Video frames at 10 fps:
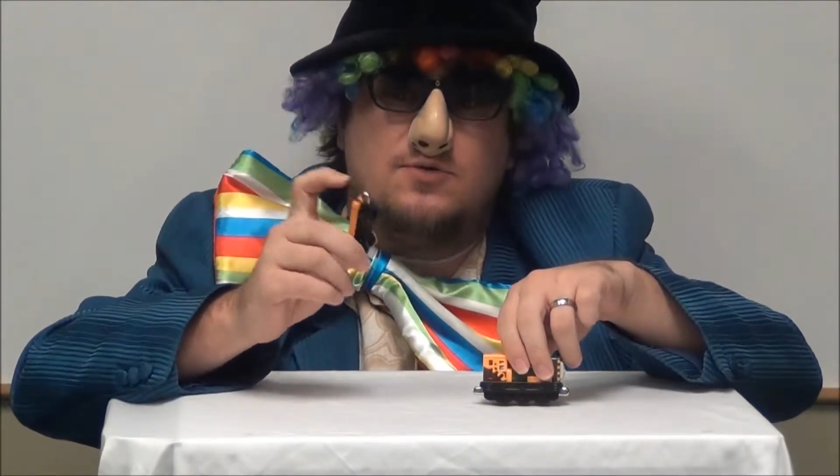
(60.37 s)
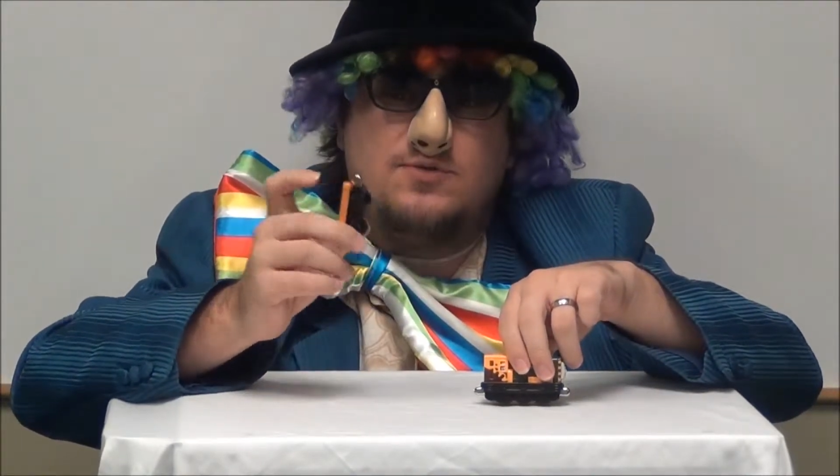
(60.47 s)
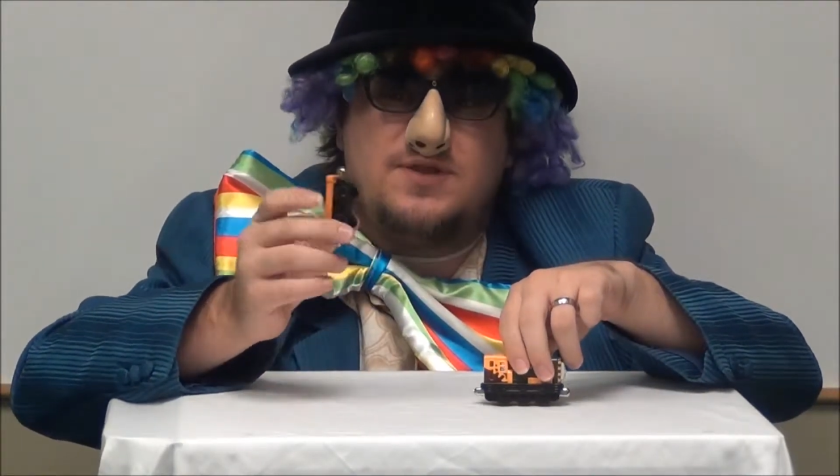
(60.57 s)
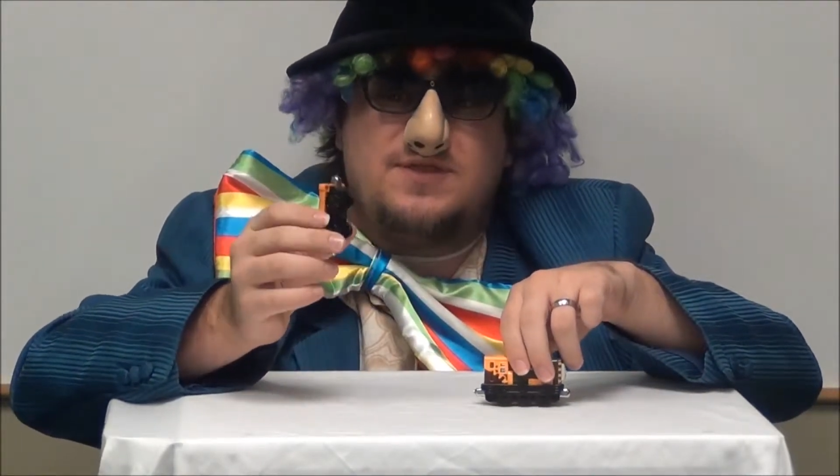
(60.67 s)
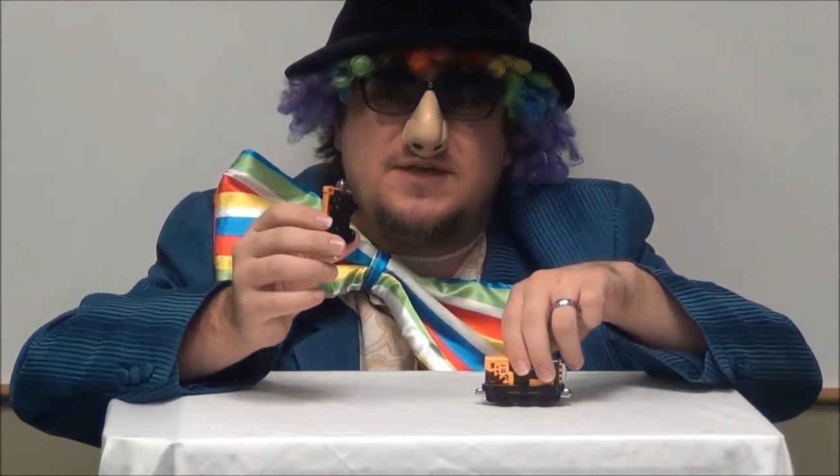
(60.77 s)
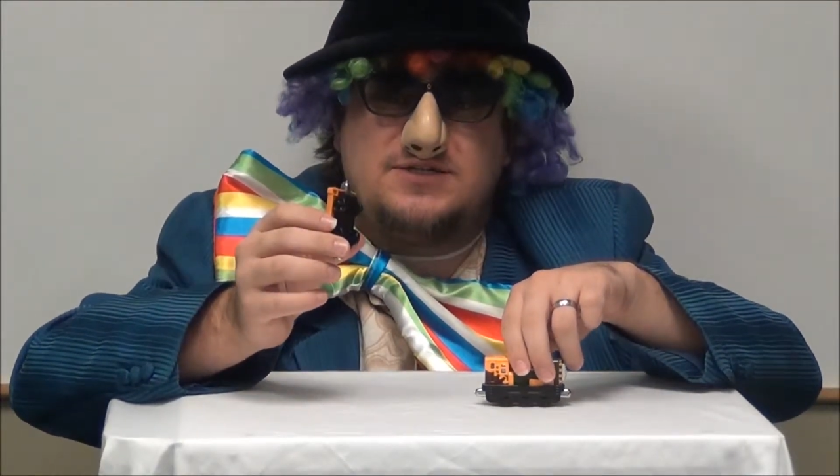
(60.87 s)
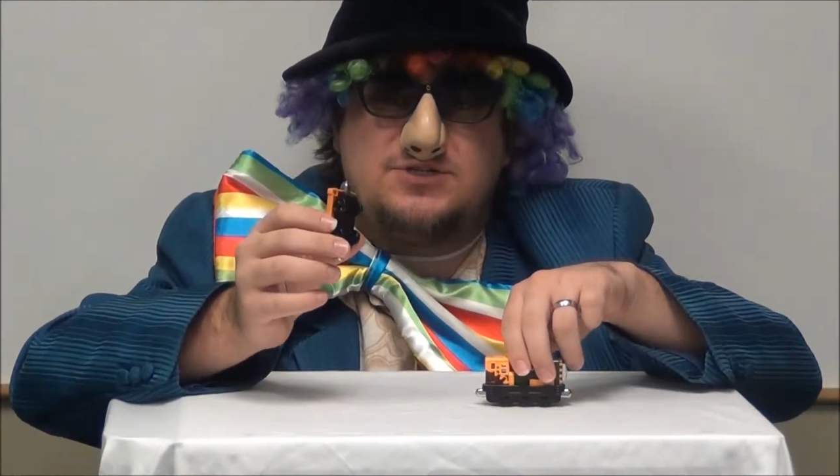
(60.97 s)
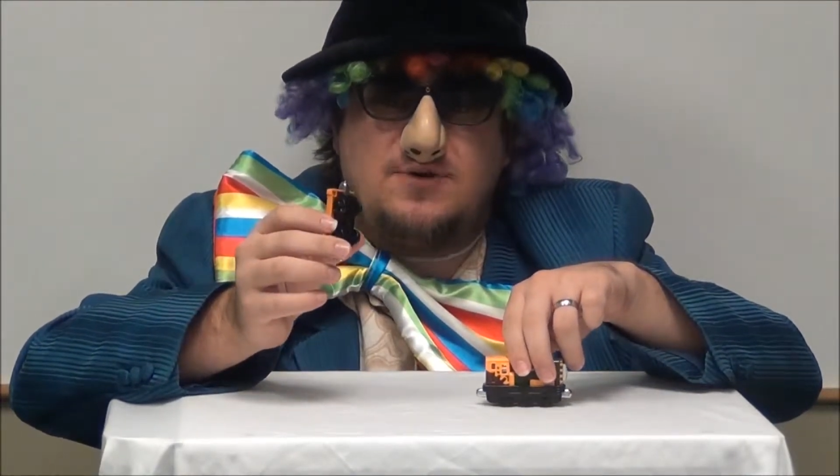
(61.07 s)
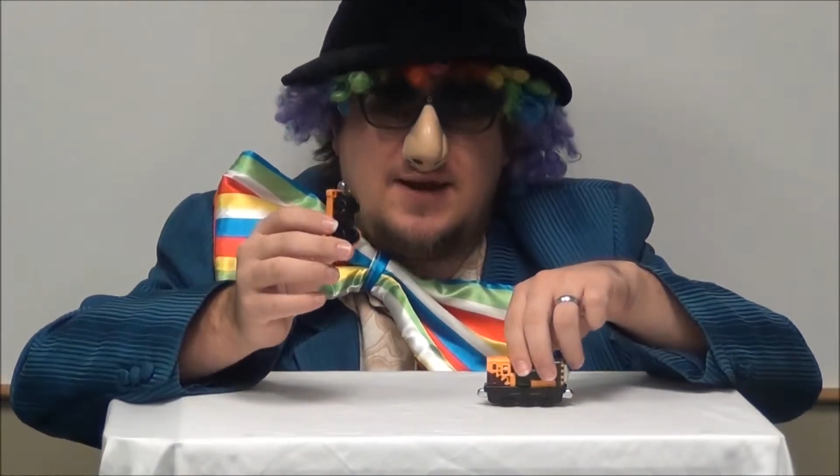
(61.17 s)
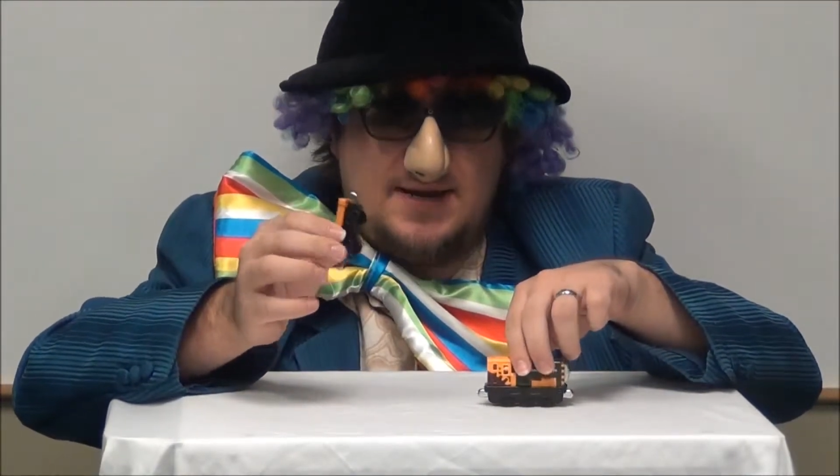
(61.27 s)
with this
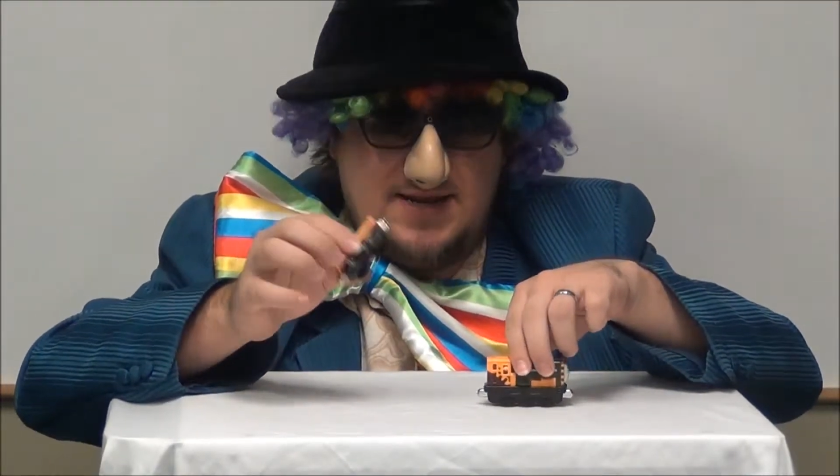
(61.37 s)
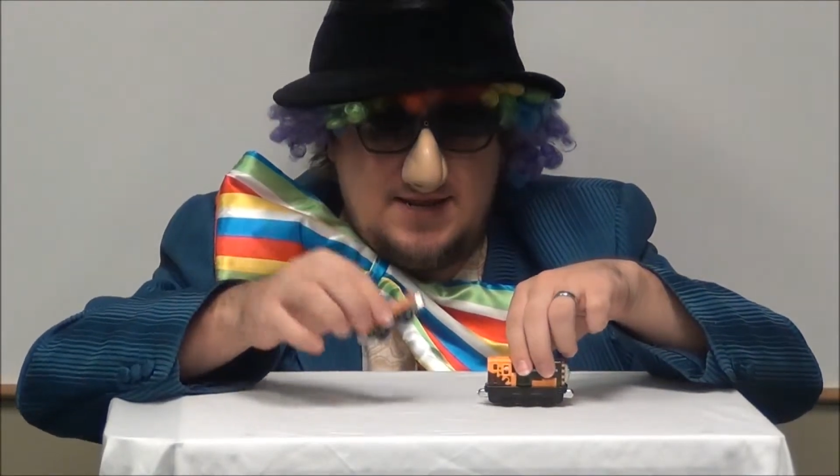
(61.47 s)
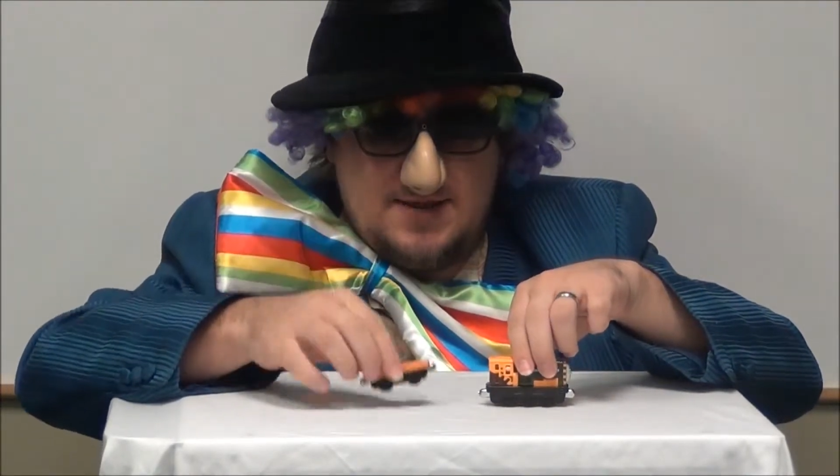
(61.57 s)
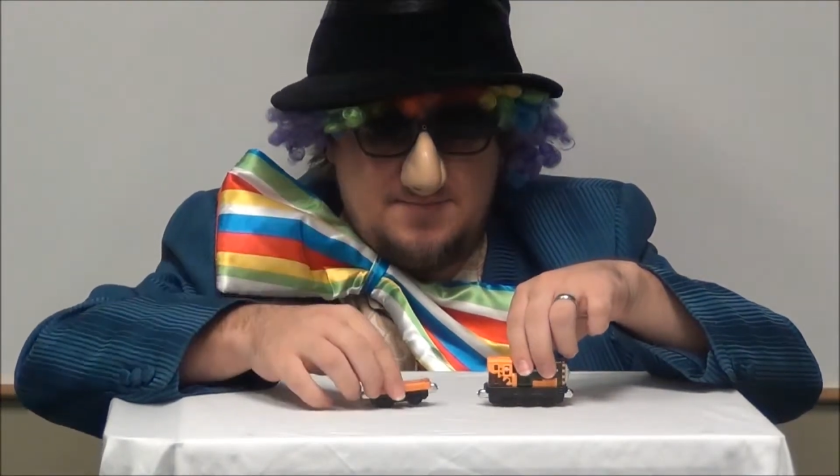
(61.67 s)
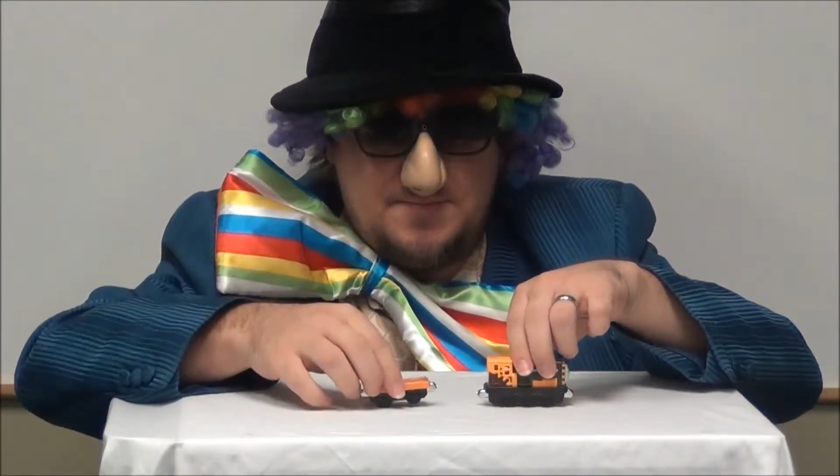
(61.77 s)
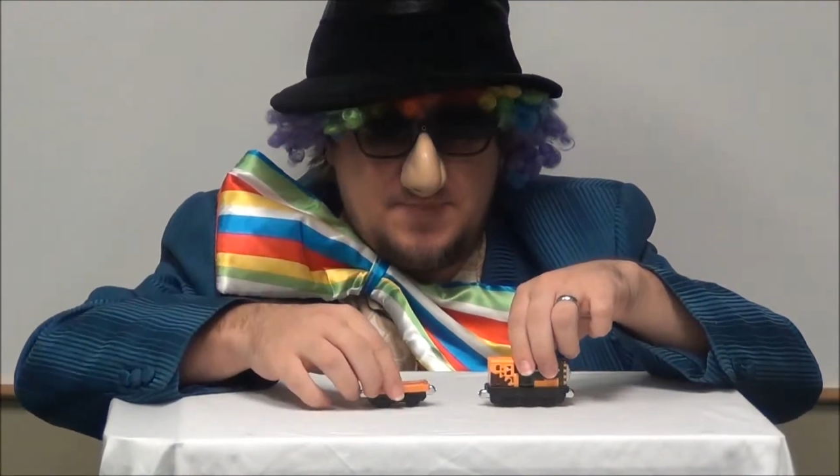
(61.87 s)
train here,